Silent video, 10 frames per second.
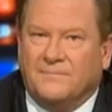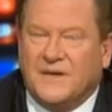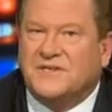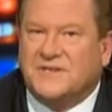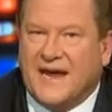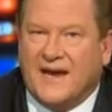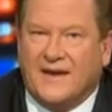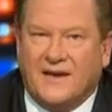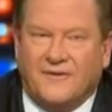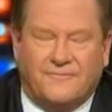be
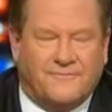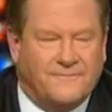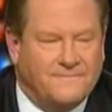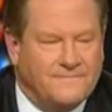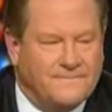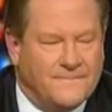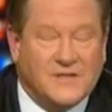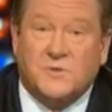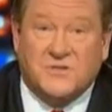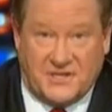saying if
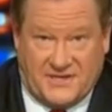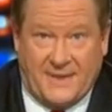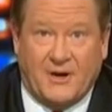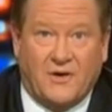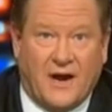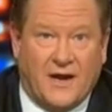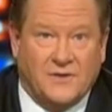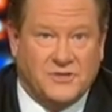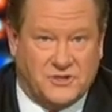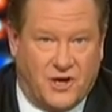this was a Democrat
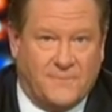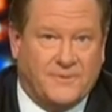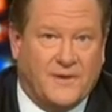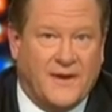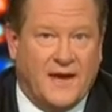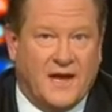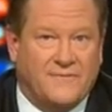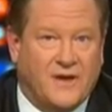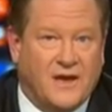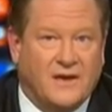who stomped on the head
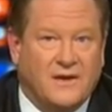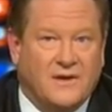of a